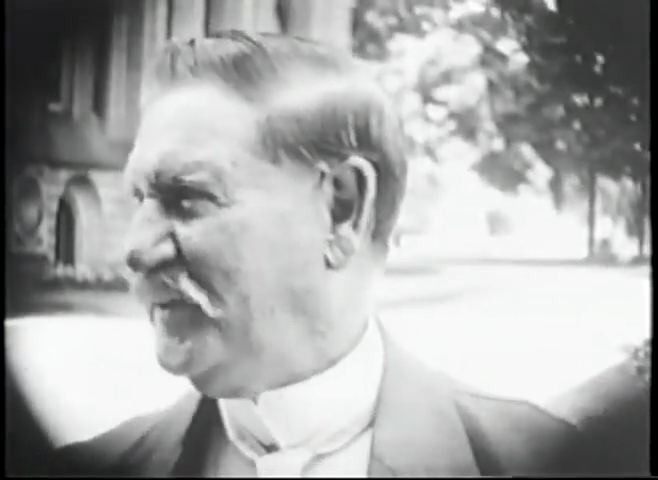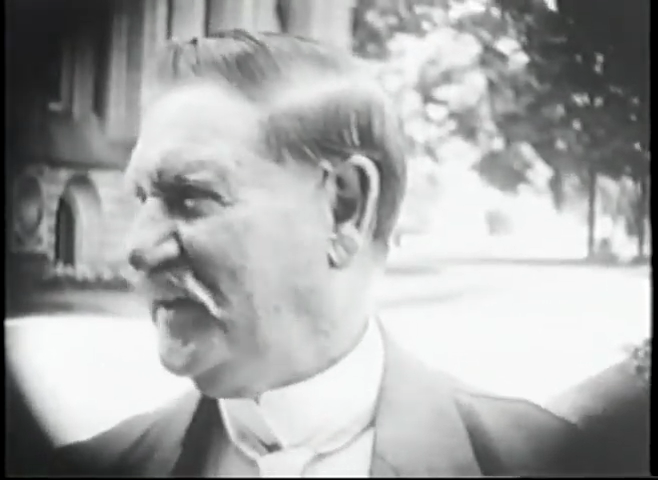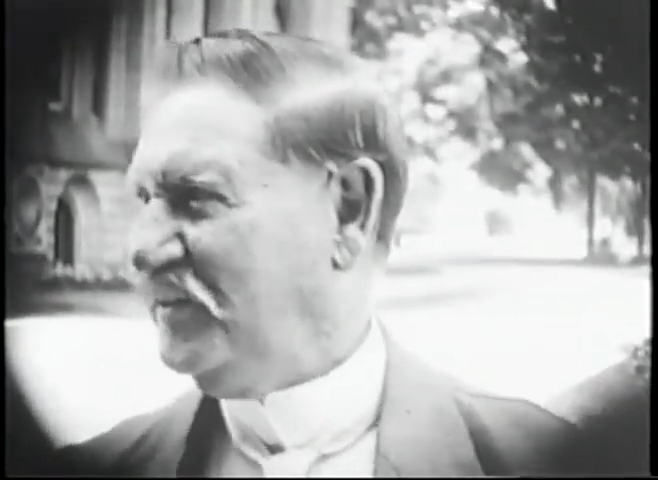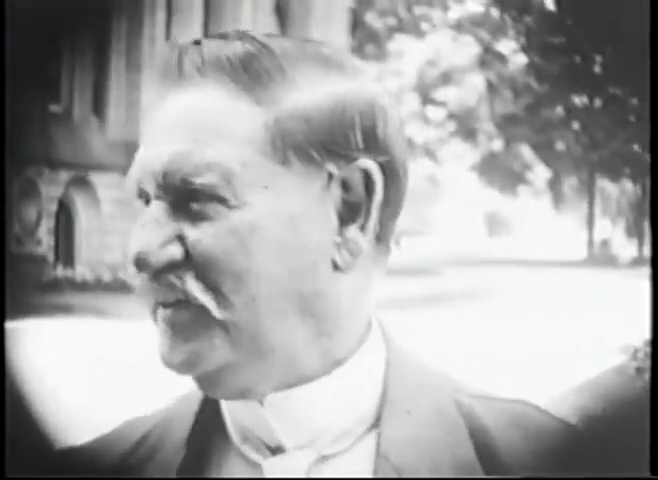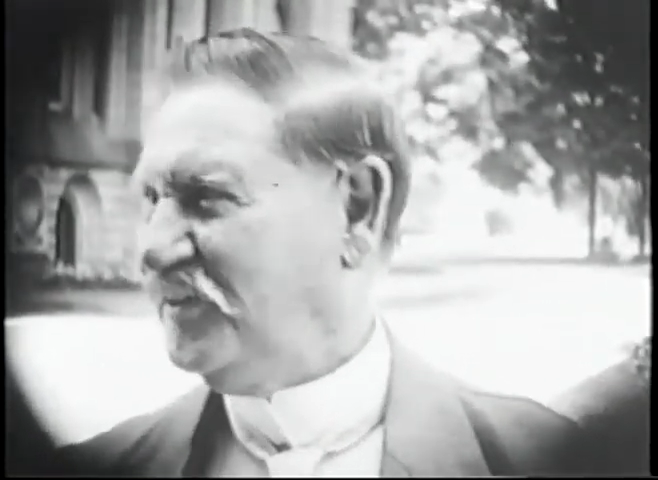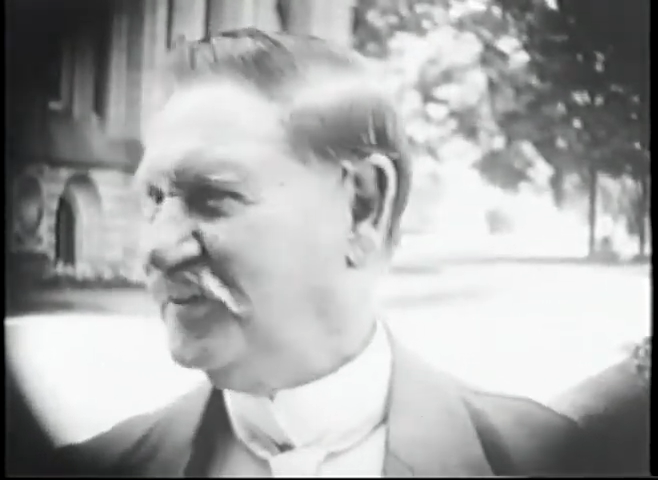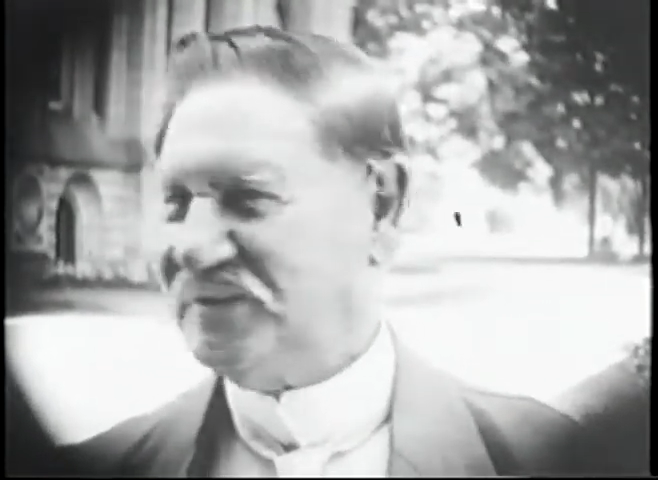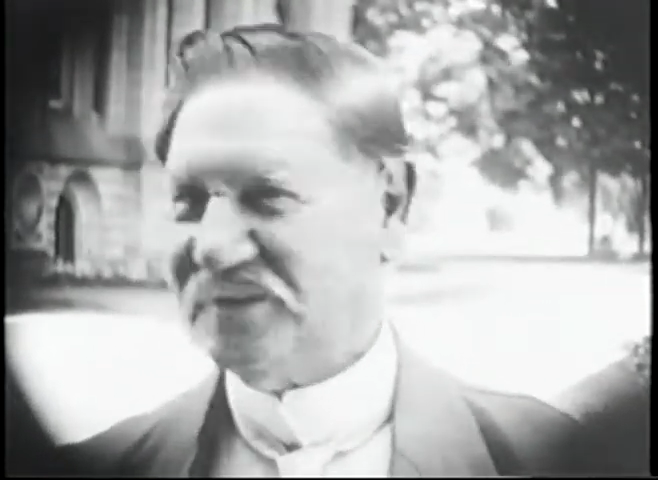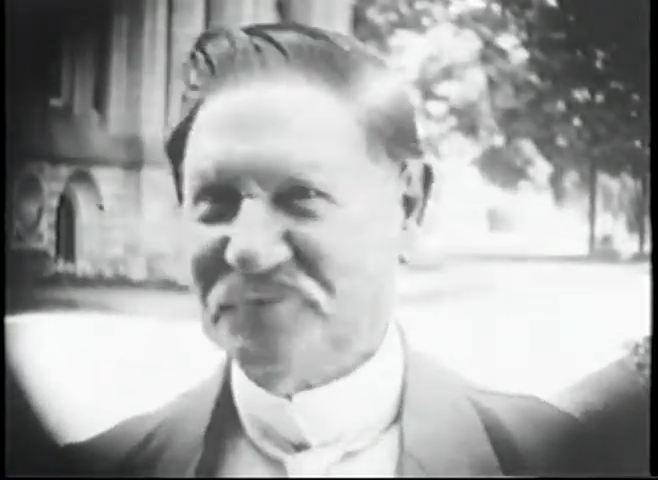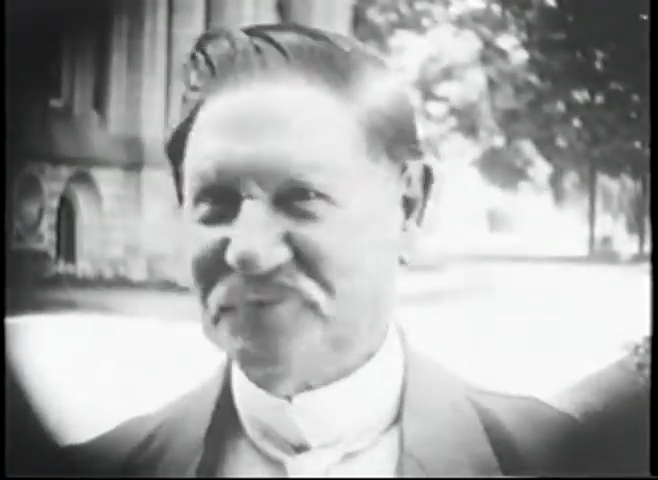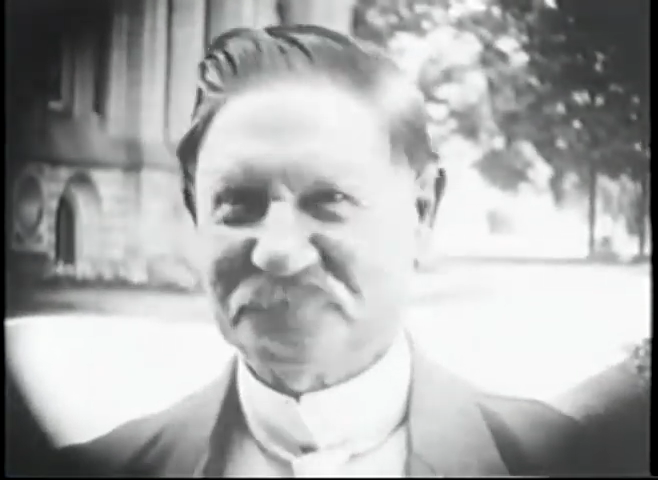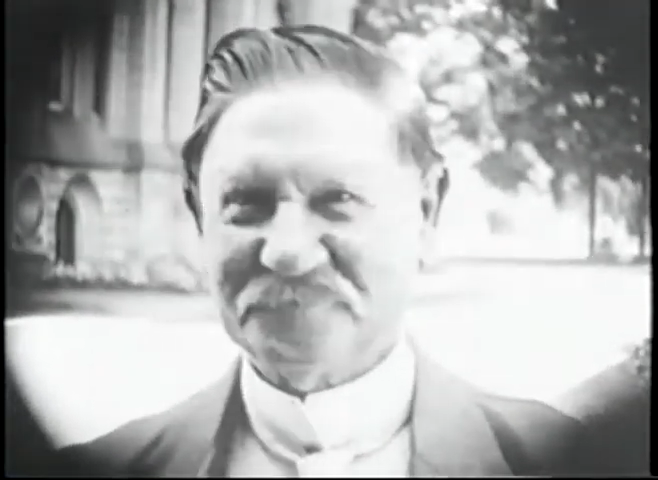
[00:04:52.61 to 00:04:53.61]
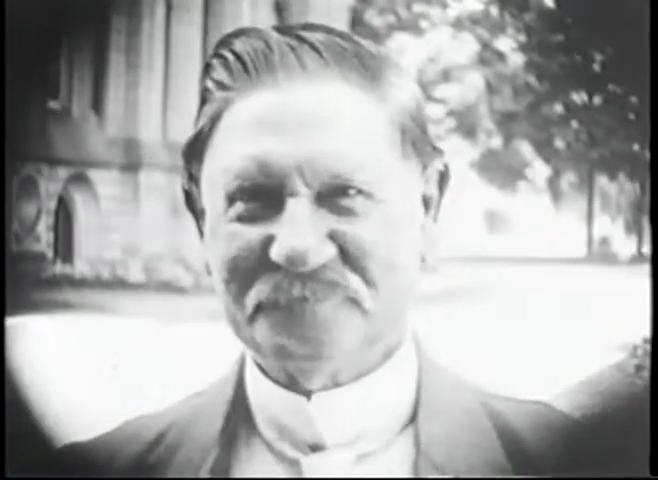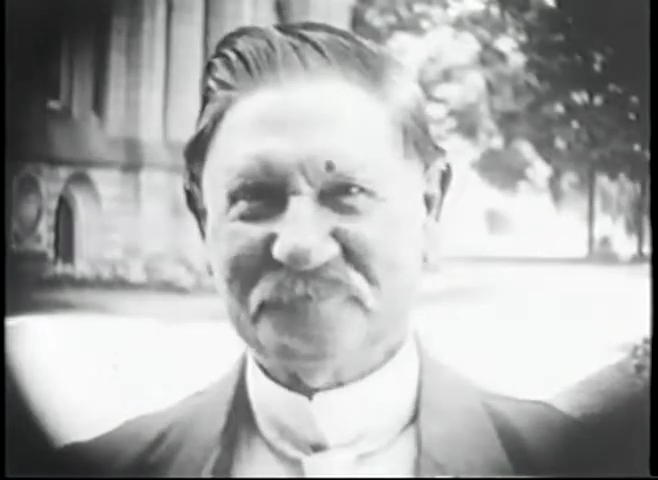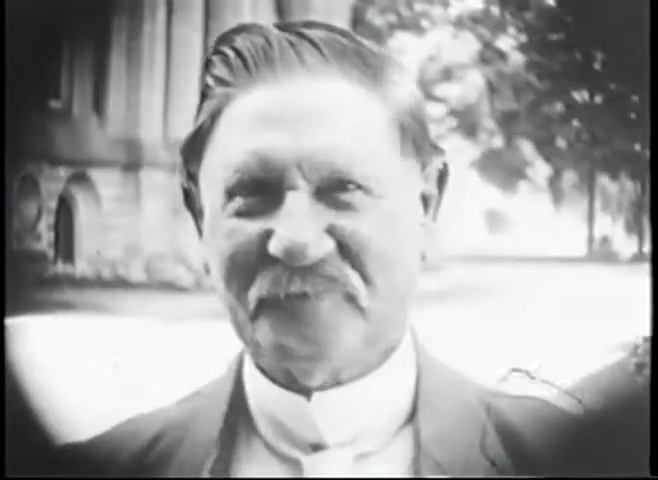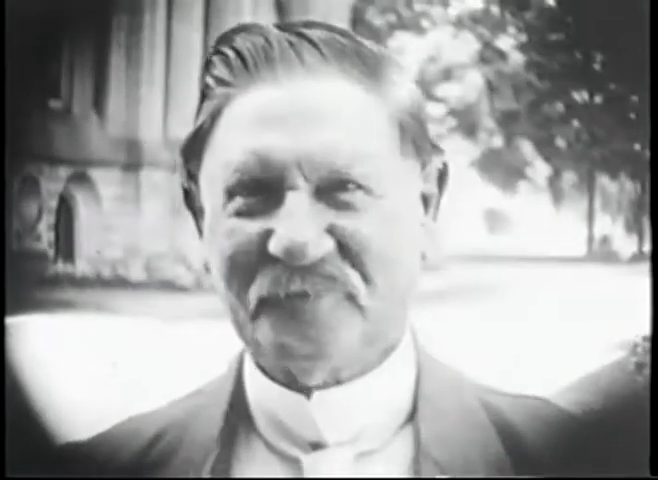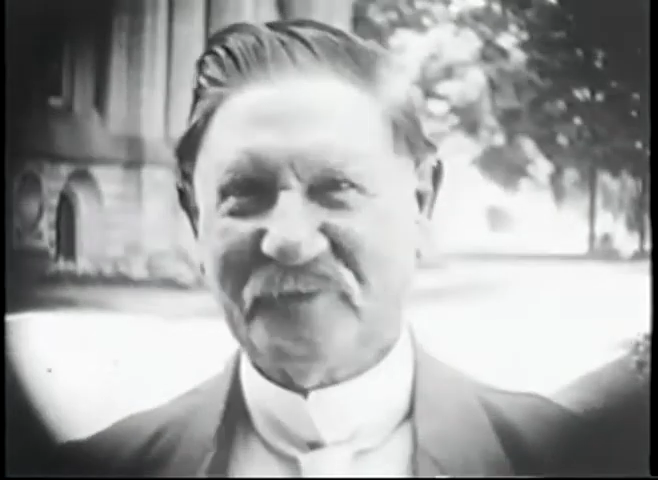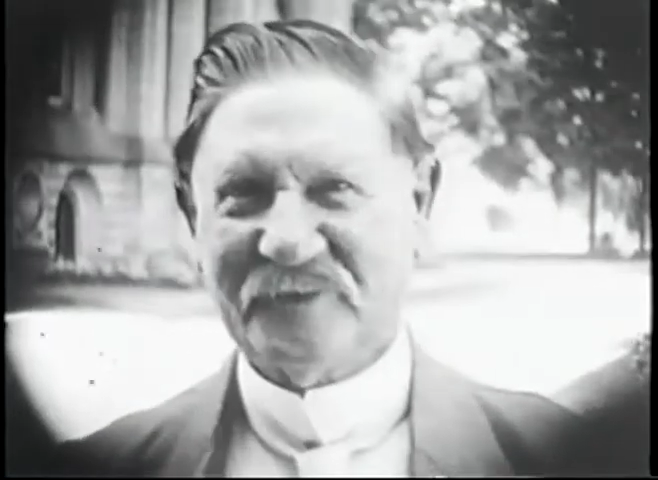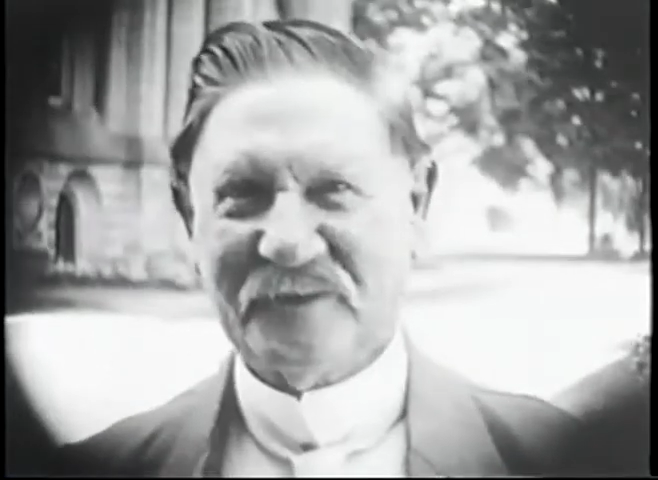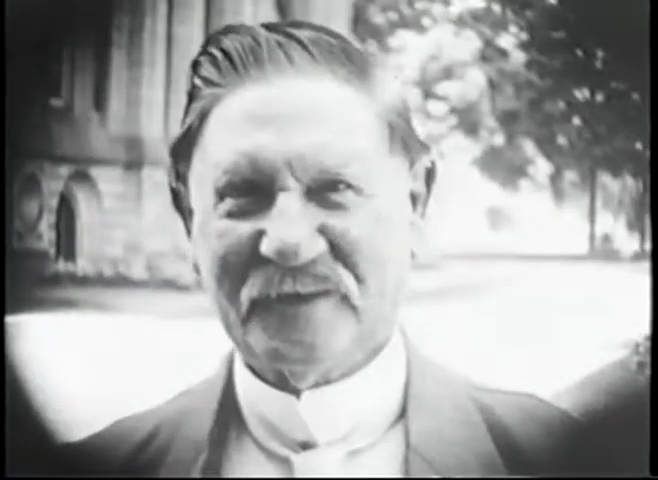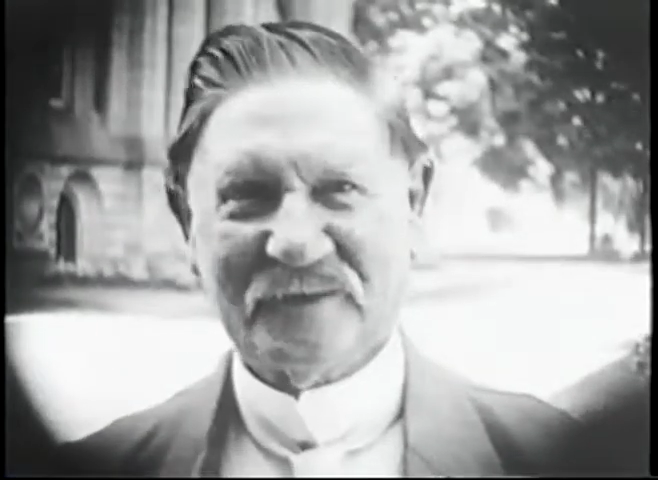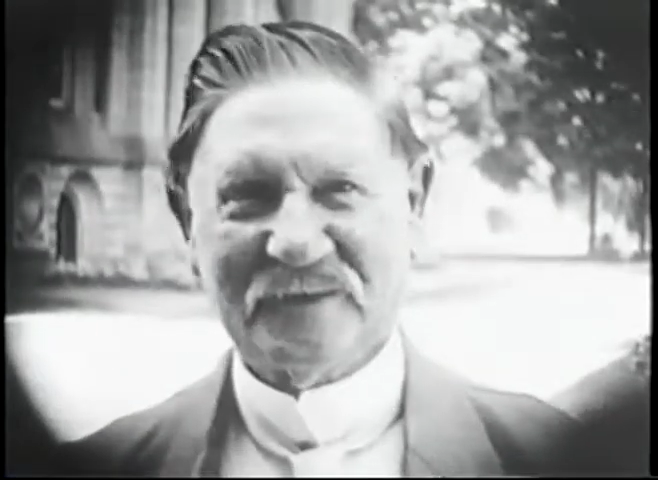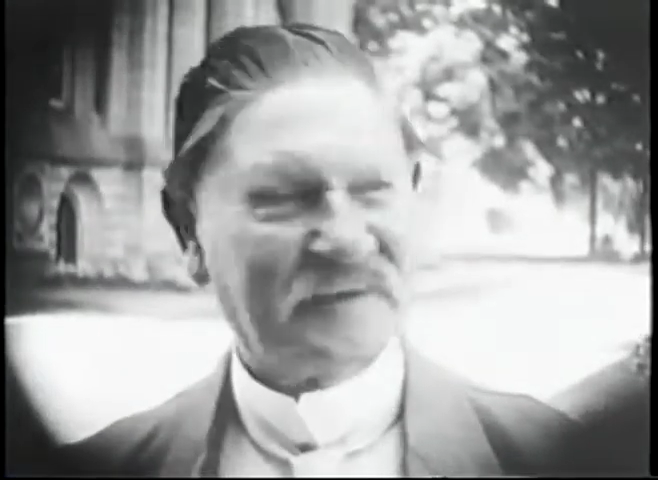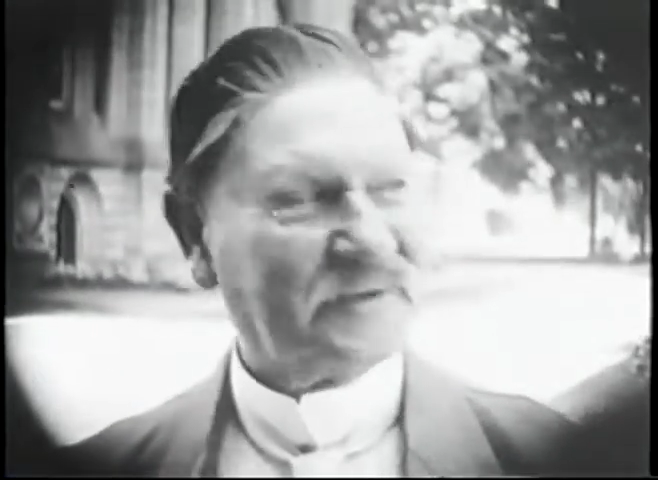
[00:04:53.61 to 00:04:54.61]
Ordained an apostle in
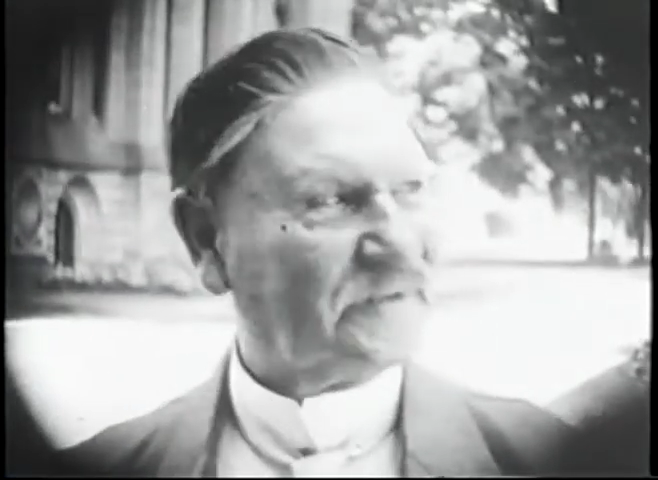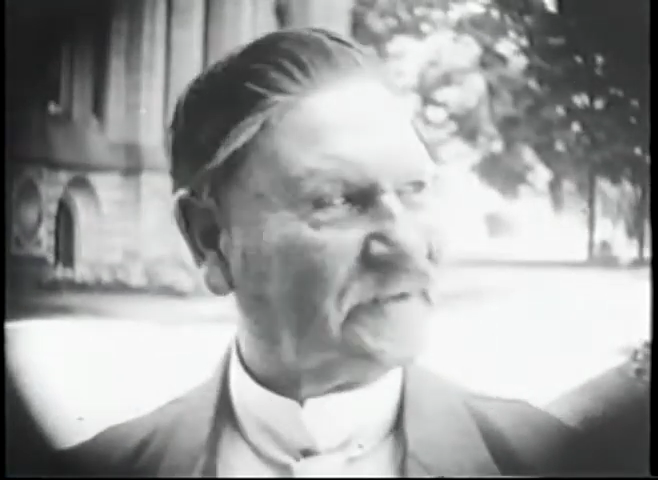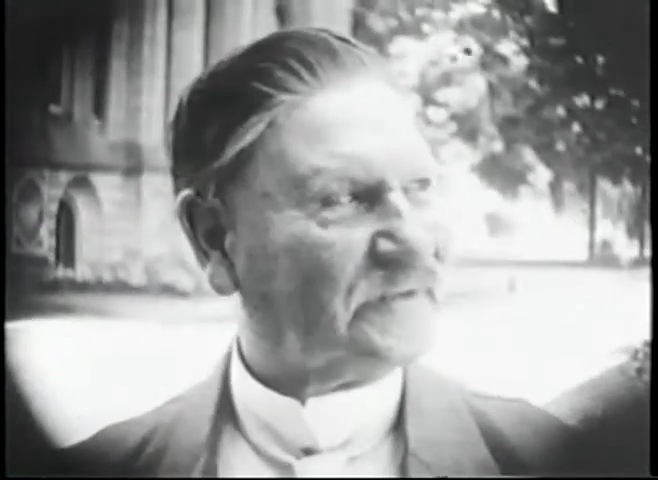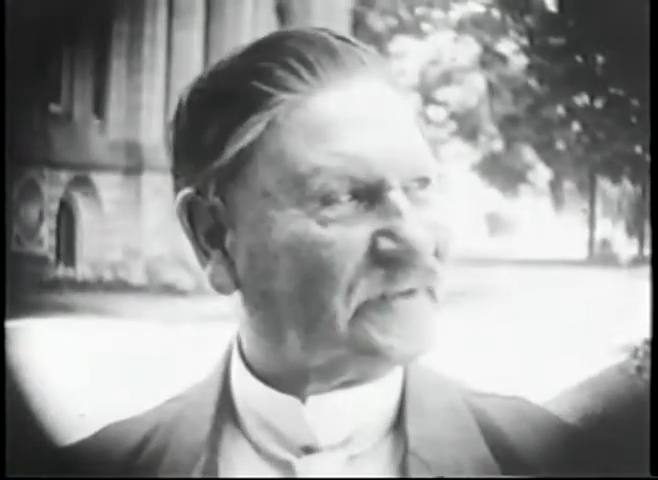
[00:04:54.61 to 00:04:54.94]
1904,